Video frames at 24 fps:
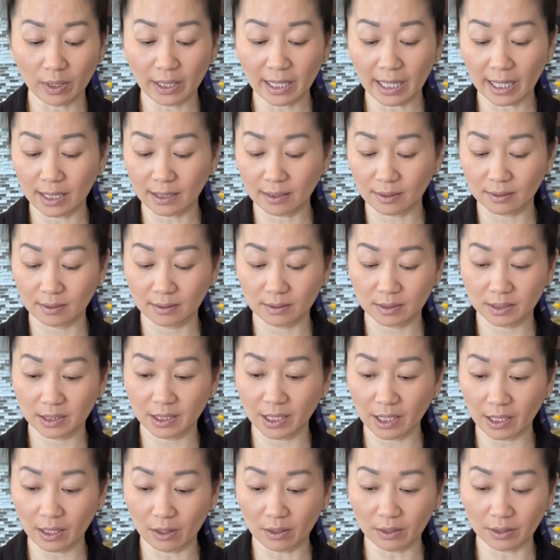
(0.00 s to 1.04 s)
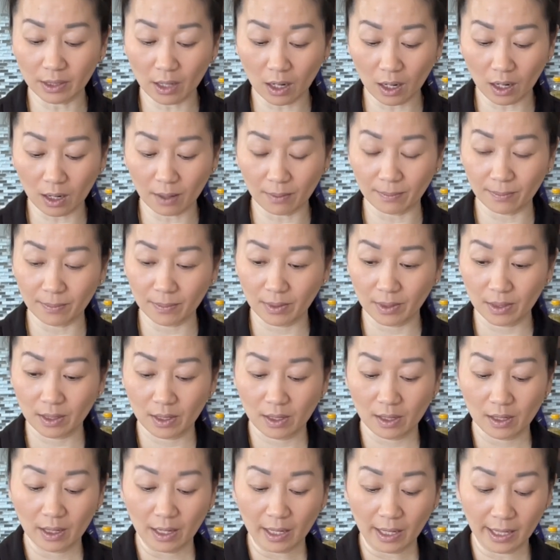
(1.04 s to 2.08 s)
that's sitting on top.
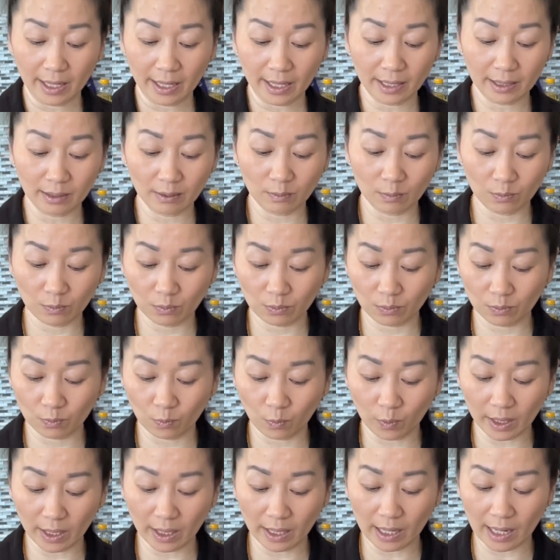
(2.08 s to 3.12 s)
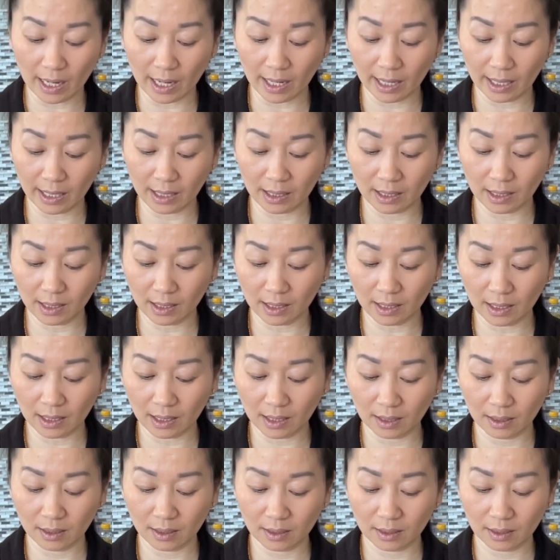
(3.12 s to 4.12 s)
And when I